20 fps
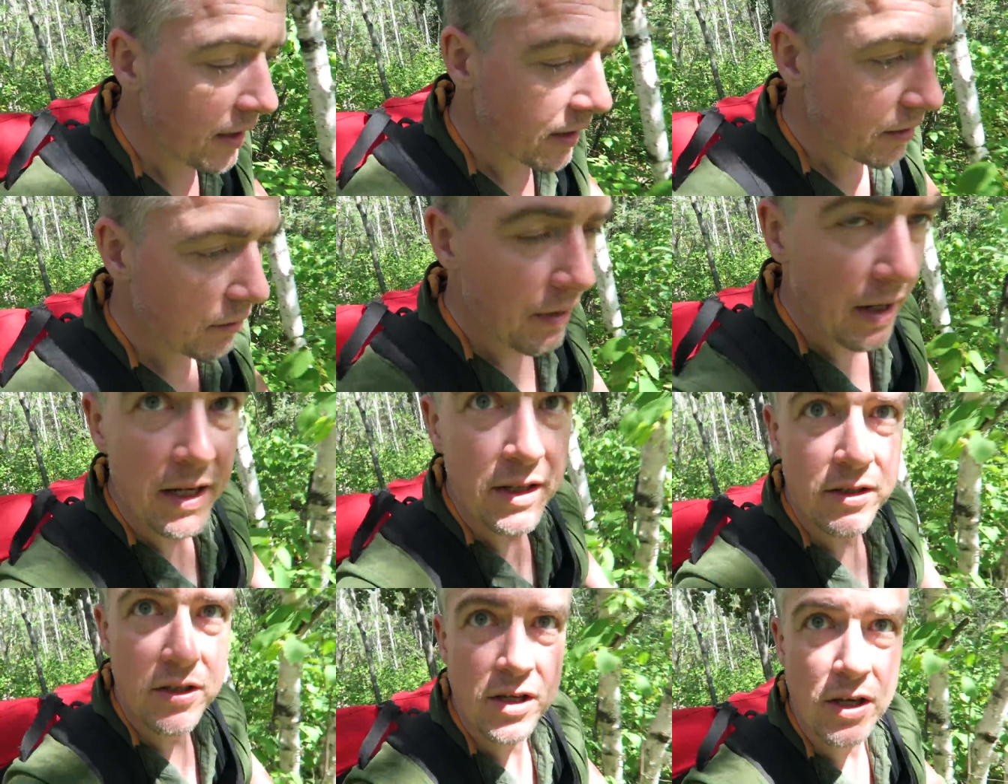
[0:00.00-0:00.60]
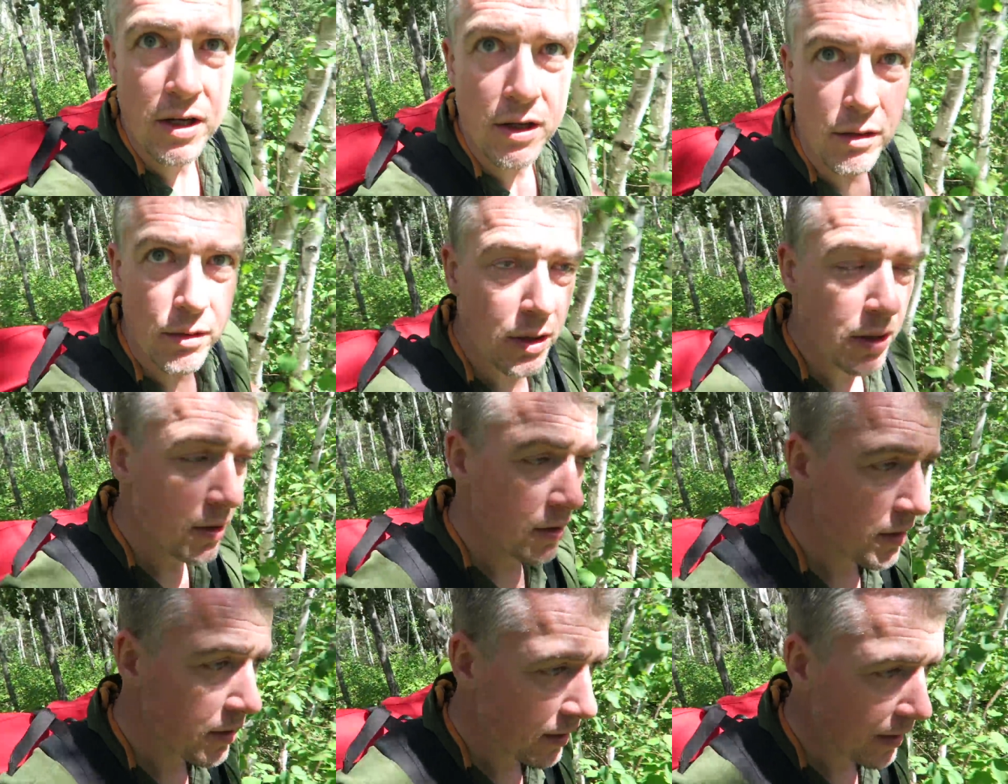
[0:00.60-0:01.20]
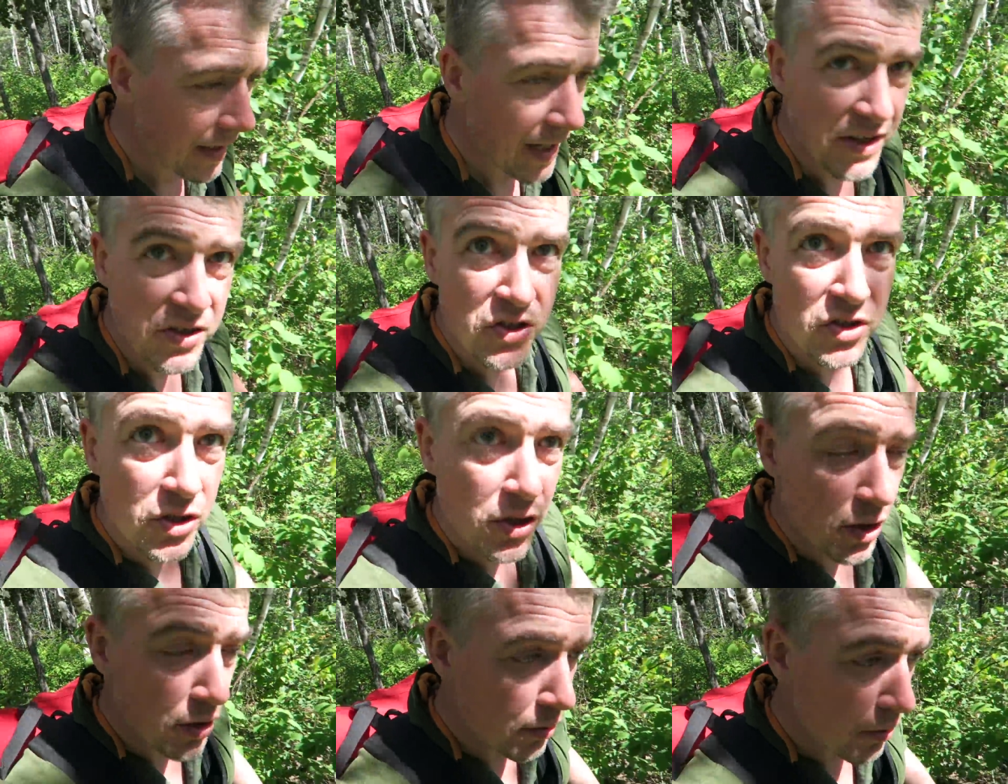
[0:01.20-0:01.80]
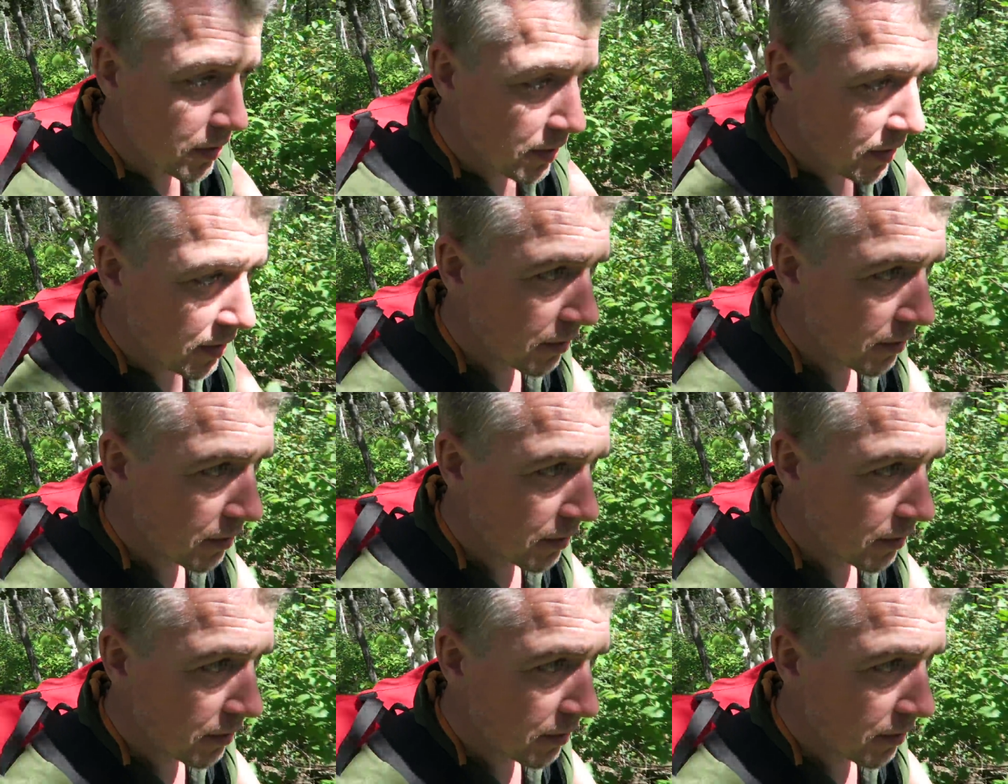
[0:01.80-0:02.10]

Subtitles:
grade 2, class 2